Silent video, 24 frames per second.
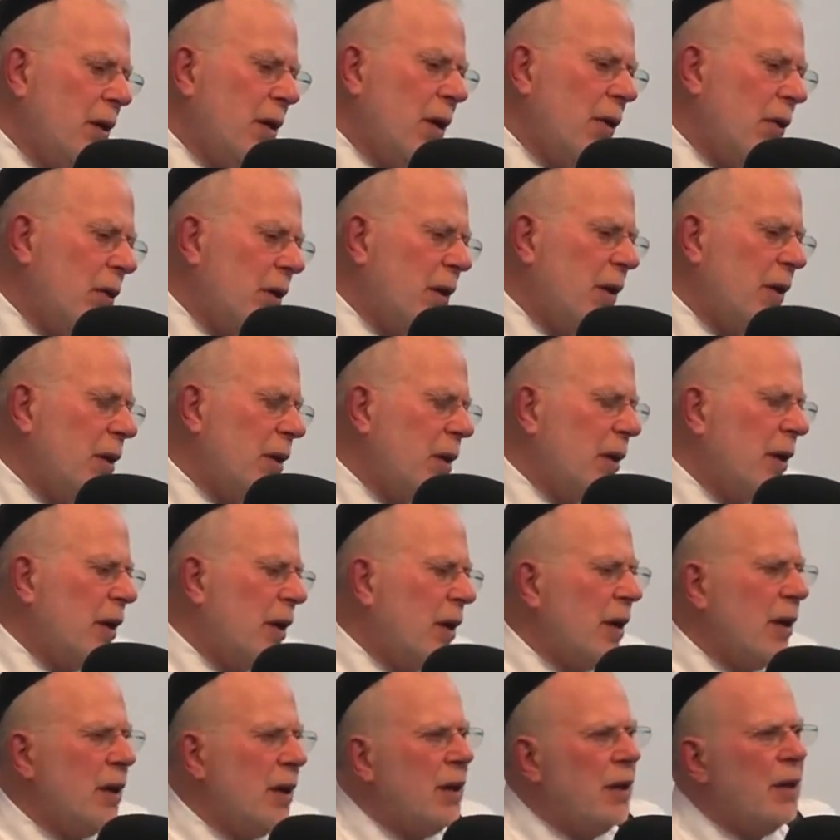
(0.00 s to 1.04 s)
you know,
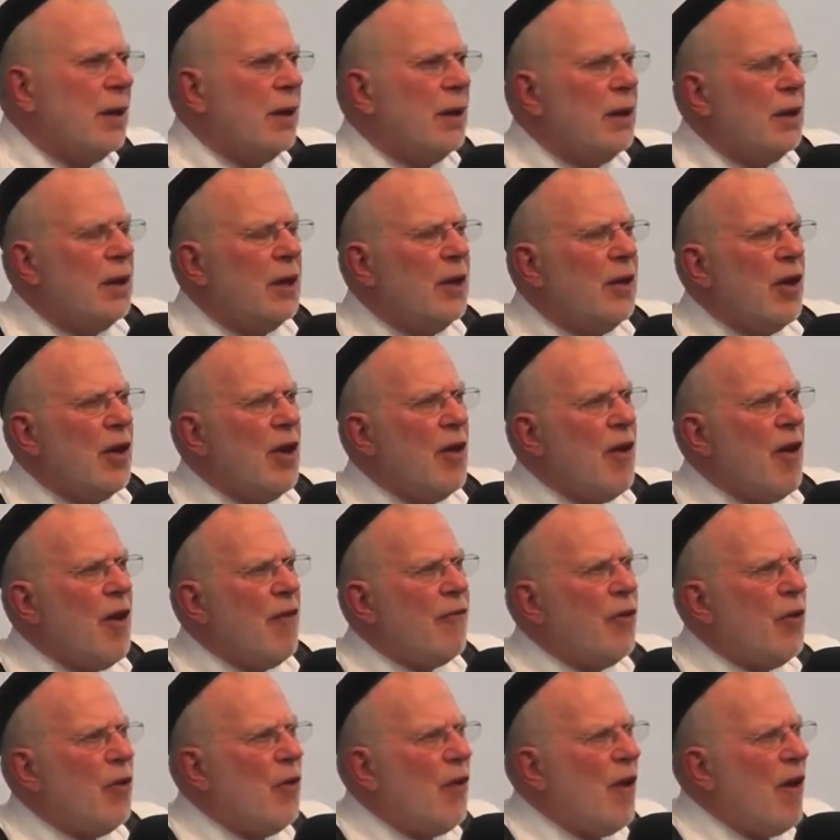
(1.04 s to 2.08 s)

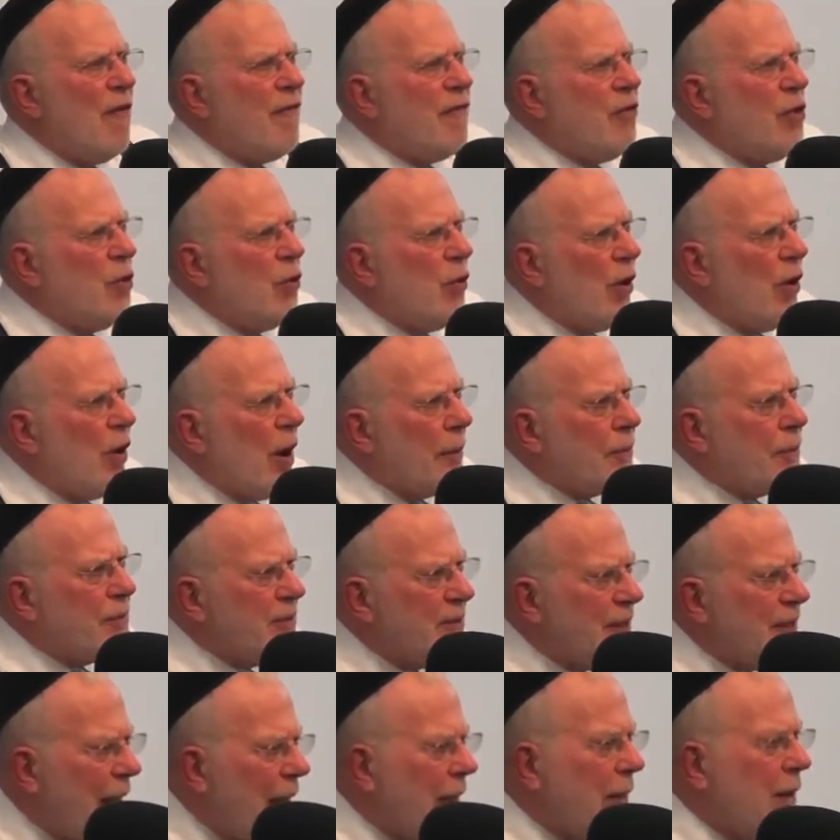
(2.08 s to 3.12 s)
if you, if you were
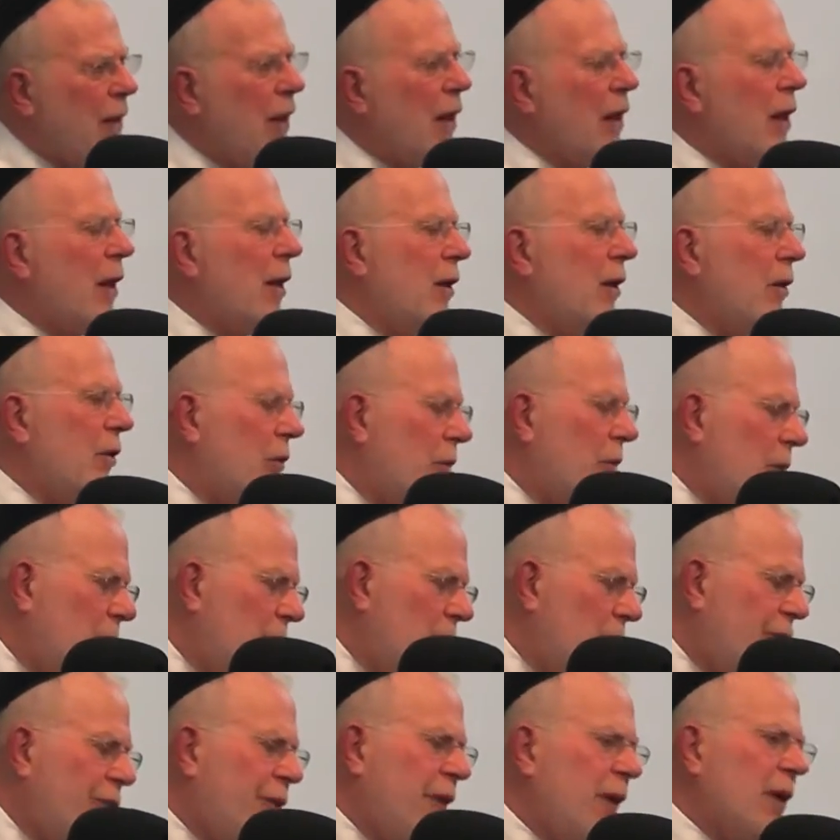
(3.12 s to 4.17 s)
upset, you,
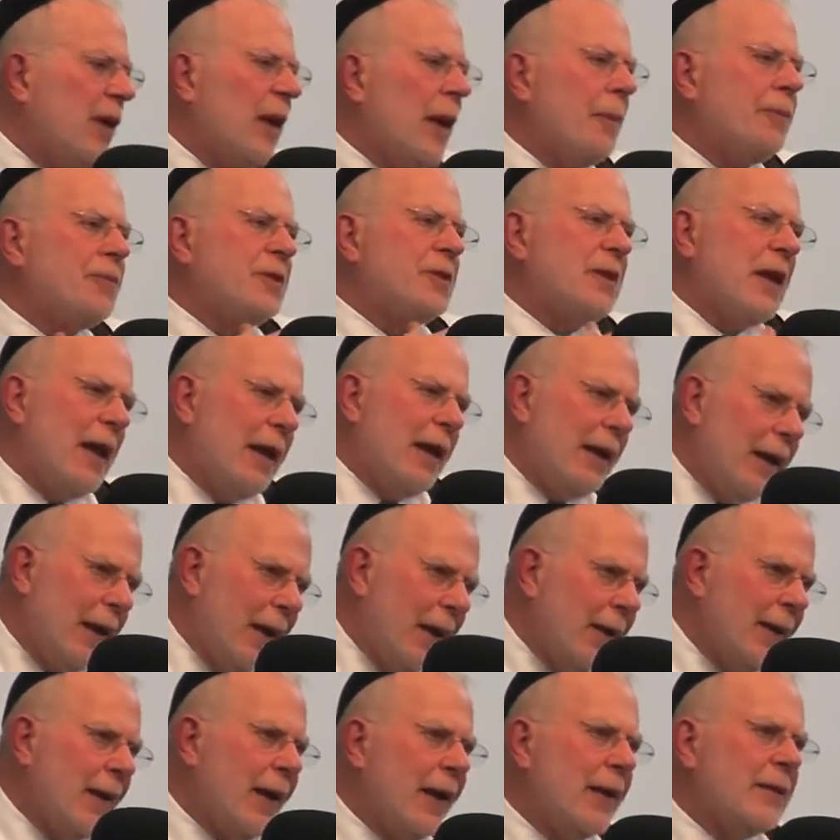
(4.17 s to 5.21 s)
you feel
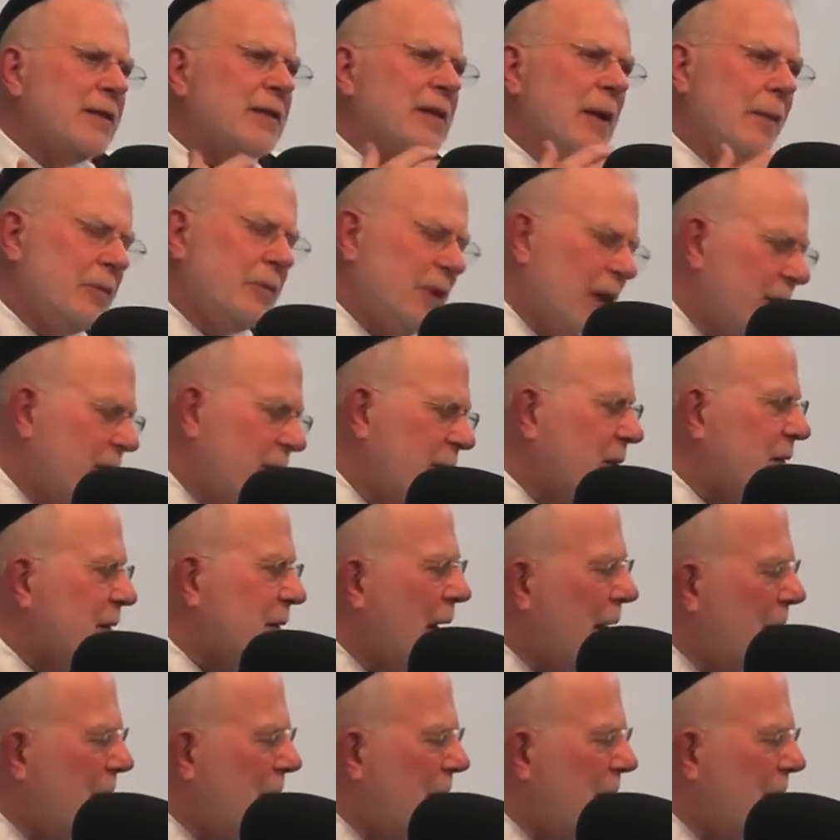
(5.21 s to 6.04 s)
upset and, and sometimes it's